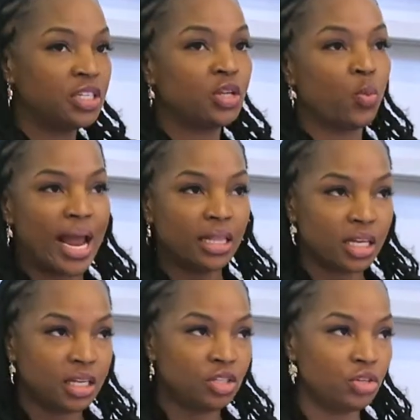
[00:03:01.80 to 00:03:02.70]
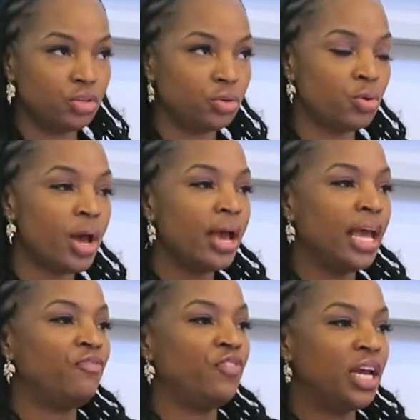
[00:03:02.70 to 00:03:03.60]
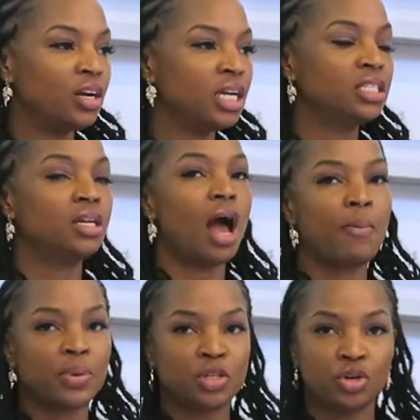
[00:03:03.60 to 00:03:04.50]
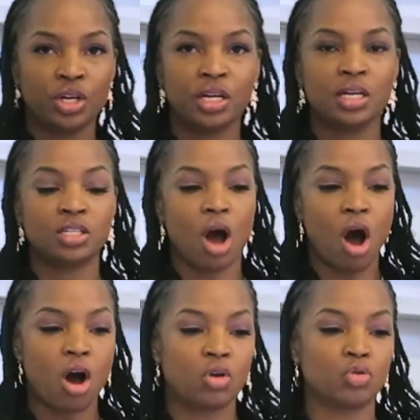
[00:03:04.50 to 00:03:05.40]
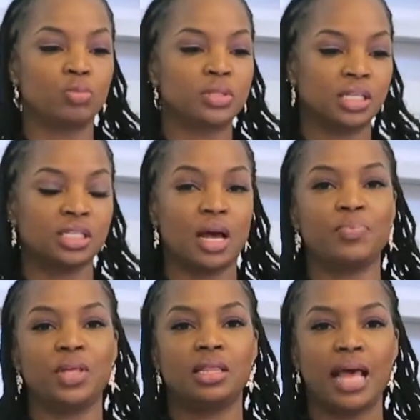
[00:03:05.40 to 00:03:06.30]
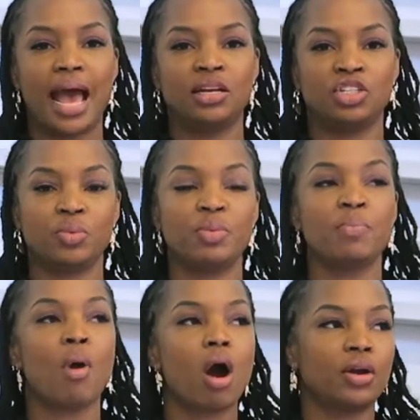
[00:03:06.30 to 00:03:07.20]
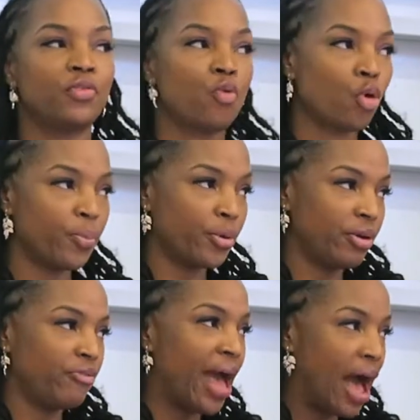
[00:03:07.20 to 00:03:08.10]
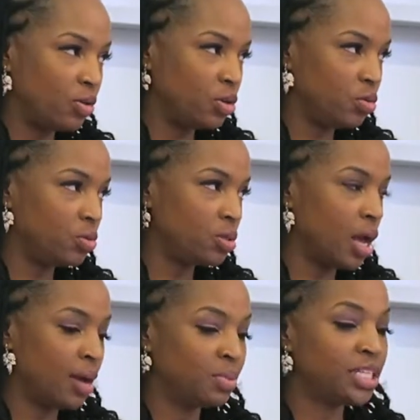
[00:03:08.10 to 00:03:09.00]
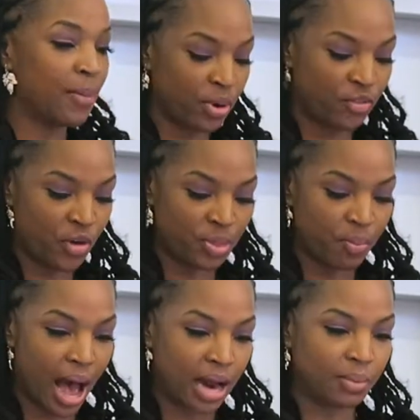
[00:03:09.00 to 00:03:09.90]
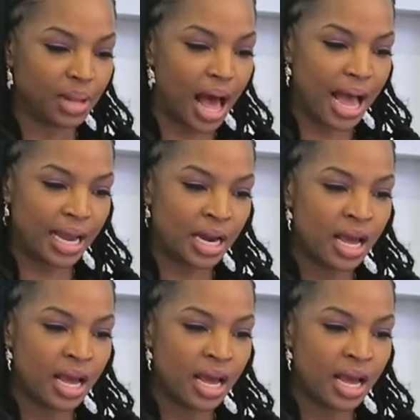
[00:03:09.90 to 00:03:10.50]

It's the right thing to do. And fairness and opportunity to all groups is something that should be part of corporate values, separate from the bottom line.